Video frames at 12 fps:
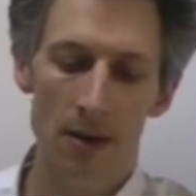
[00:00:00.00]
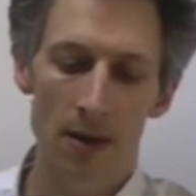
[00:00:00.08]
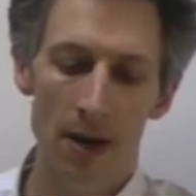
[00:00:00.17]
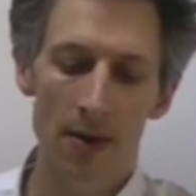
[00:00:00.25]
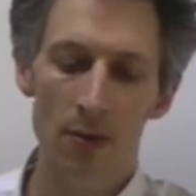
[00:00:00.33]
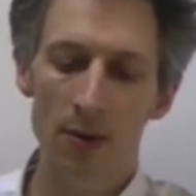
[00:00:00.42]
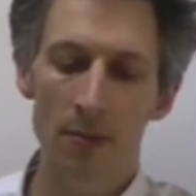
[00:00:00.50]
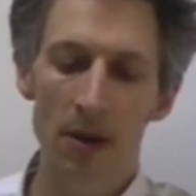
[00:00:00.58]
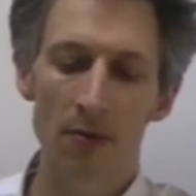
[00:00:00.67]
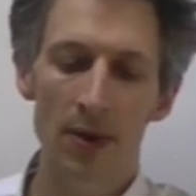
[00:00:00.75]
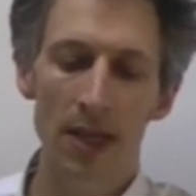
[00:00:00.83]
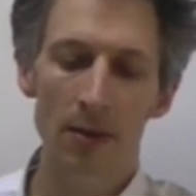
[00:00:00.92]
"I thought you'd be
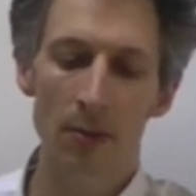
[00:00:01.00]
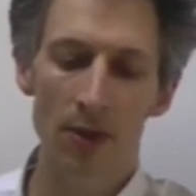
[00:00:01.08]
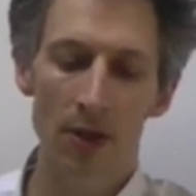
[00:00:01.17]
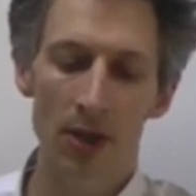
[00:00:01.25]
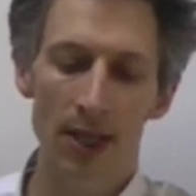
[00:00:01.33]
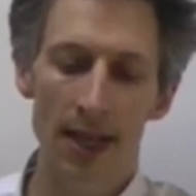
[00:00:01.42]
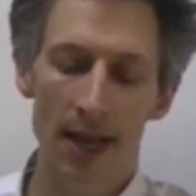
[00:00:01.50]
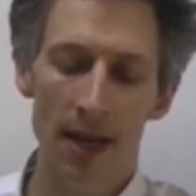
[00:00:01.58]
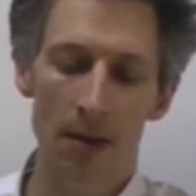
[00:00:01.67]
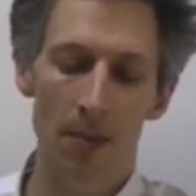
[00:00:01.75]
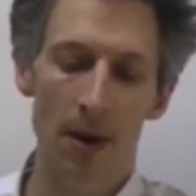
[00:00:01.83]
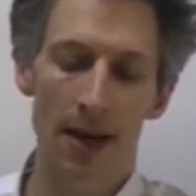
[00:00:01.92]
reasonable and just get
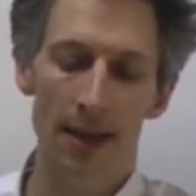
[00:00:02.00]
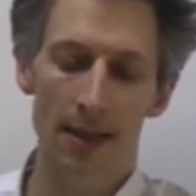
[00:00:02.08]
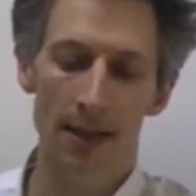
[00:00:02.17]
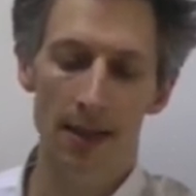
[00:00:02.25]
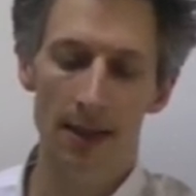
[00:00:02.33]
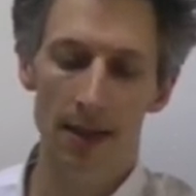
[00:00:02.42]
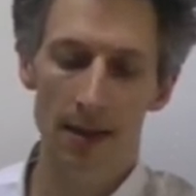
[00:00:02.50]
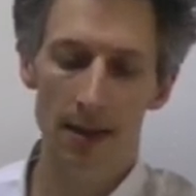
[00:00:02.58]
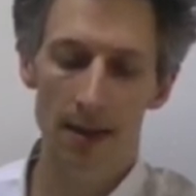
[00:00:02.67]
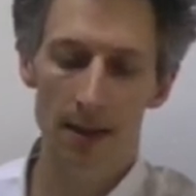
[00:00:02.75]
it," Brad insisted.